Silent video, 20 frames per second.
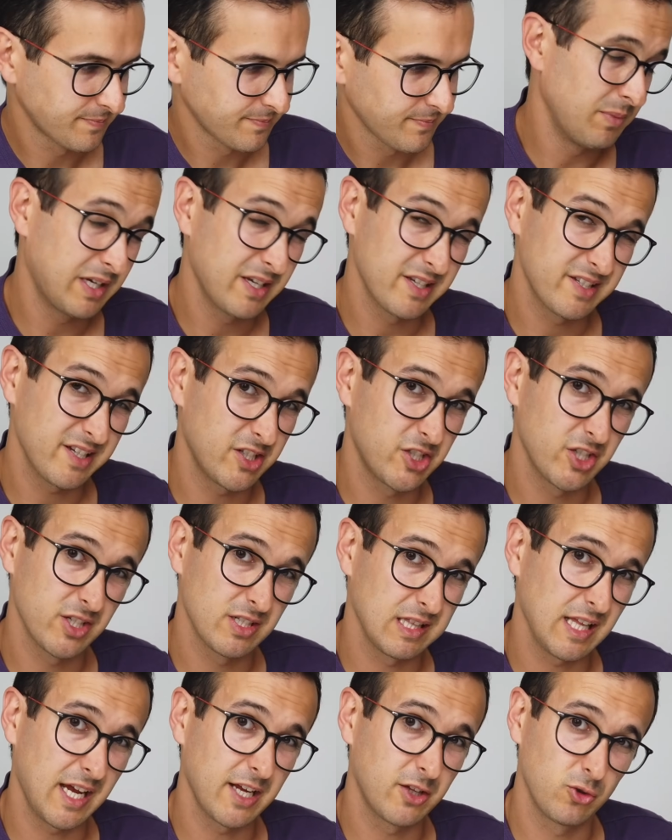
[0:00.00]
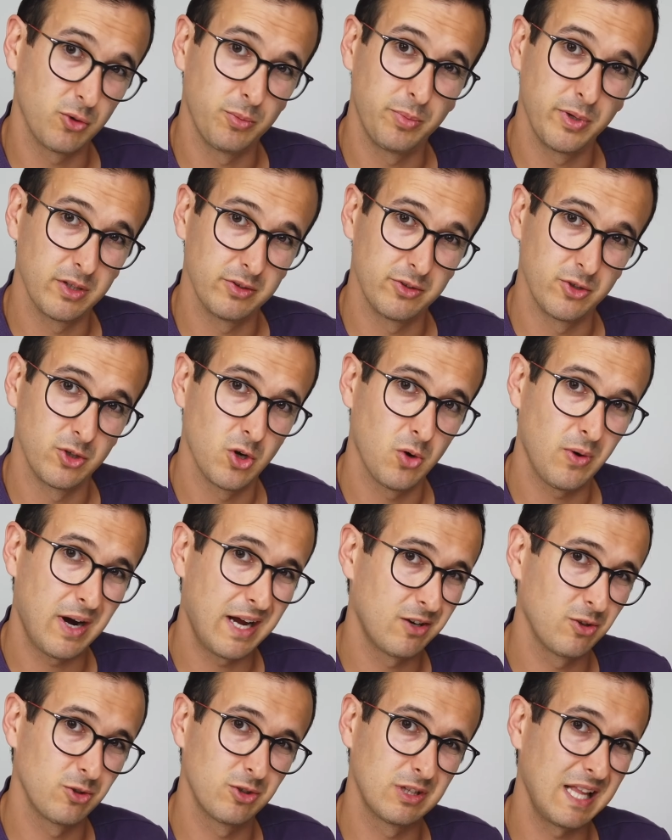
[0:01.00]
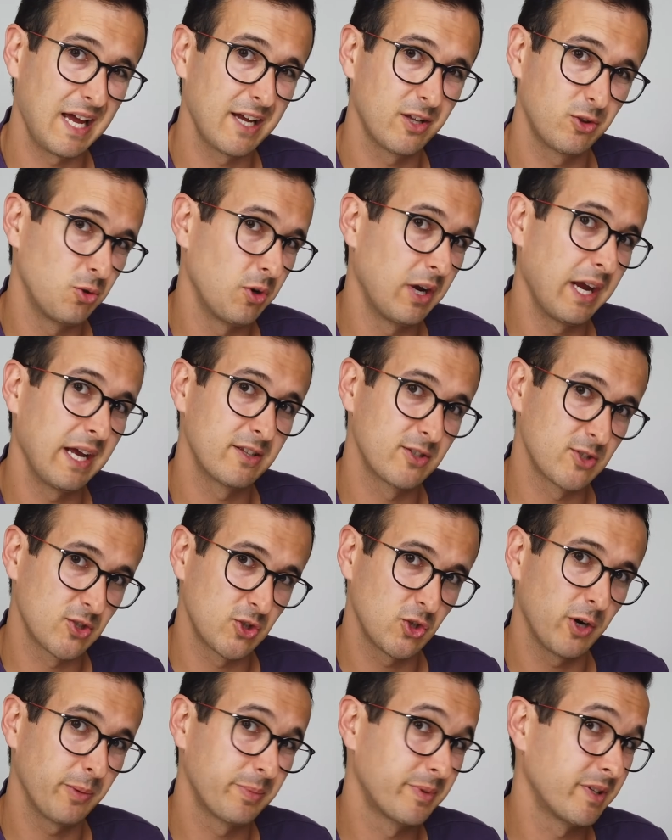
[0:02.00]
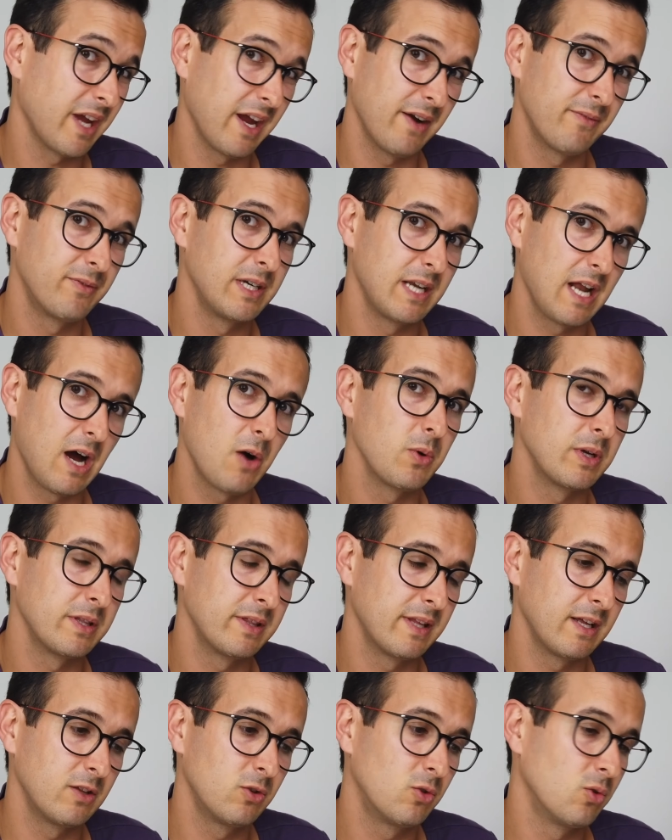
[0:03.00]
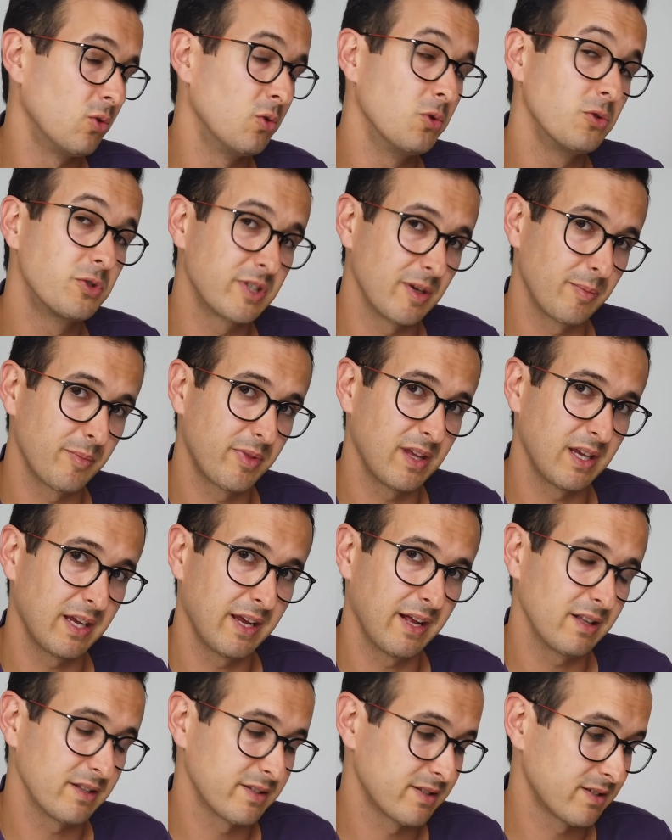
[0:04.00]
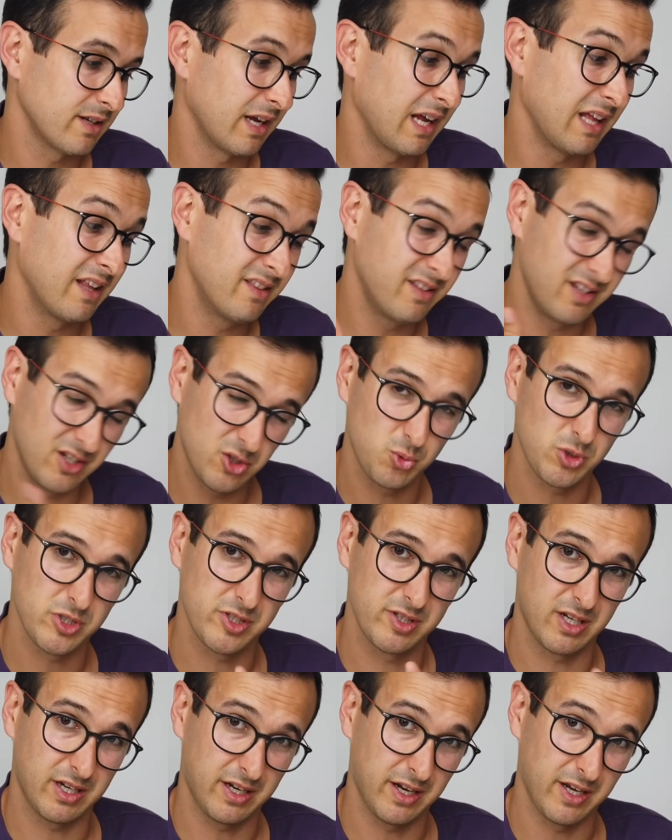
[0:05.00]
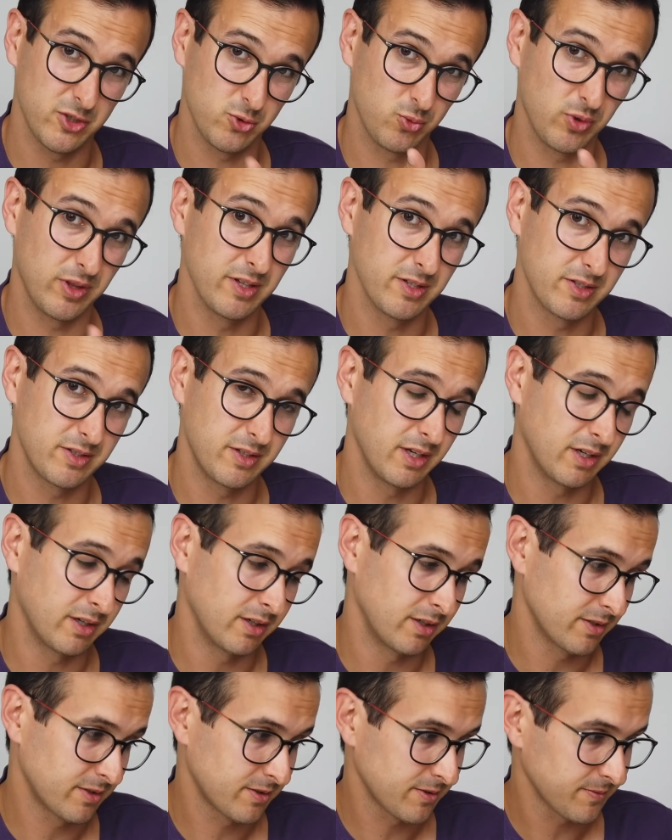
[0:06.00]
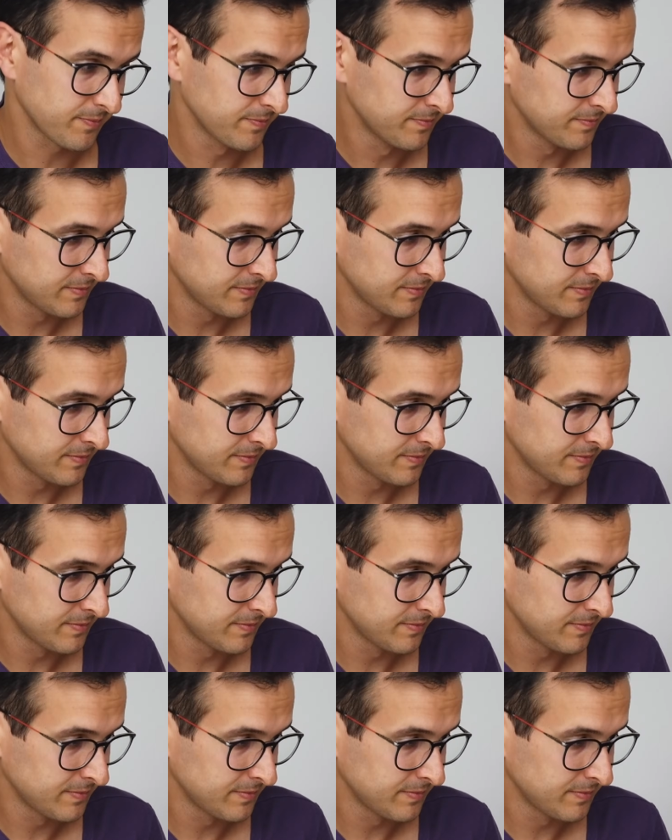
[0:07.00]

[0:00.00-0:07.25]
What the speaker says: Because I just like to build, you know, I don't like to get stopped every now and then to do something else. And this was the case with the stickers.